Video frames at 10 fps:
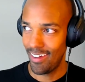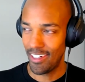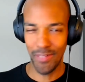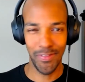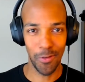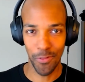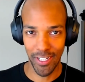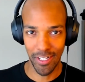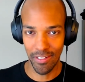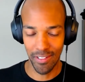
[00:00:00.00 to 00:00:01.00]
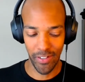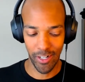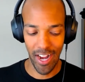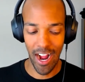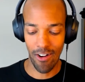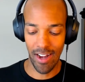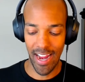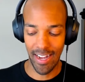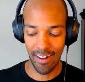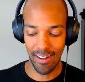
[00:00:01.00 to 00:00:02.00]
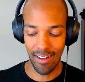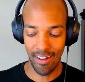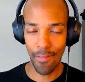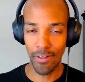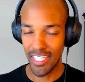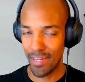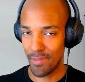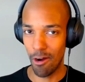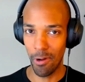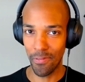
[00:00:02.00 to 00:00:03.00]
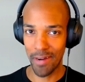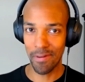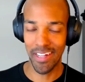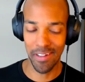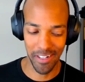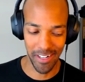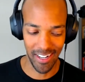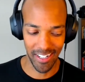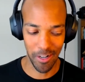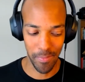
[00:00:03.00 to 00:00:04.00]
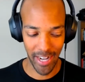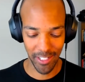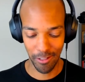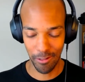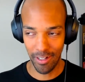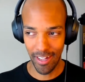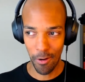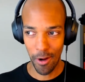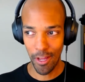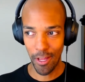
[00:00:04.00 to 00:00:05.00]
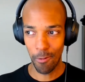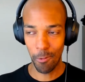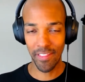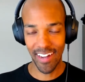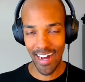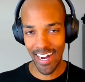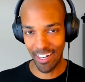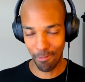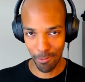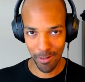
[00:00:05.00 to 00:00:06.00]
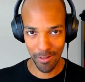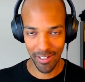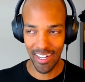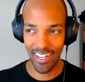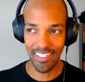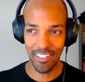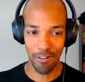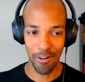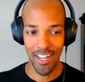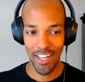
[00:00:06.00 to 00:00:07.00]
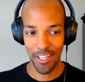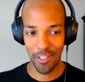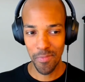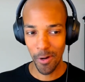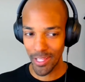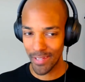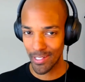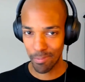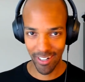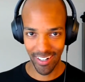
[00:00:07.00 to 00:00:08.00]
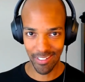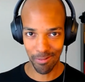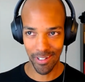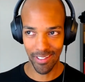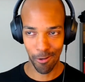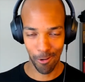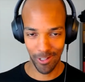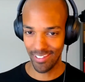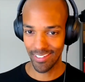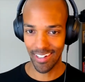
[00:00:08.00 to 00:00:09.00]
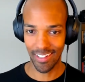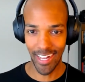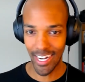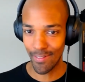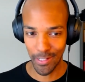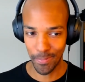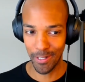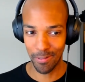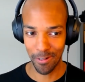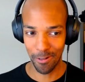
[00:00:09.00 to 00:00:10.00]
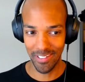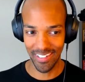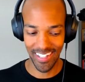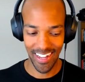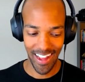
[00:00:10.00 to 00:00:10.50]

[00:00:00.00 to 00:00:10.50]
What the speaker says: difficult thing to figure out. And on the team note, one thing I want to go back to with Goggin, with working with Goggin. So you both have experience with courses, like a lot of experience with courses.